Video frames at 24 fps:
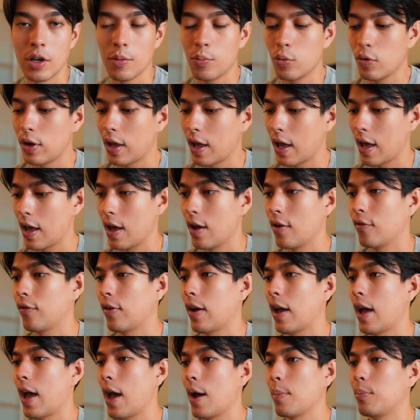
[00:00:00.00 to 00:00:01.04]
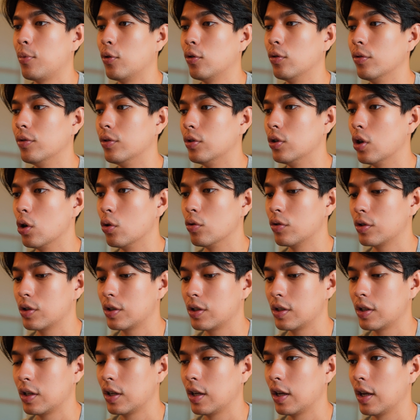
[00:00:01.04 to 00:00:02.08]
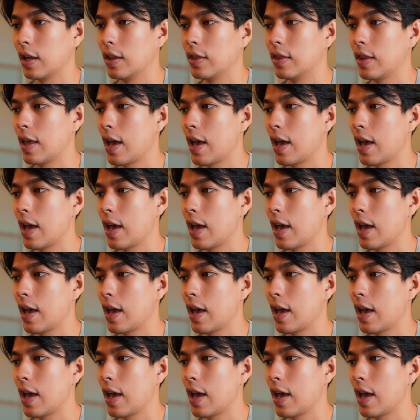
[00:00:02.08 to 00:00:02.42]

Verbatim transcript: up, we have Apple Notes, and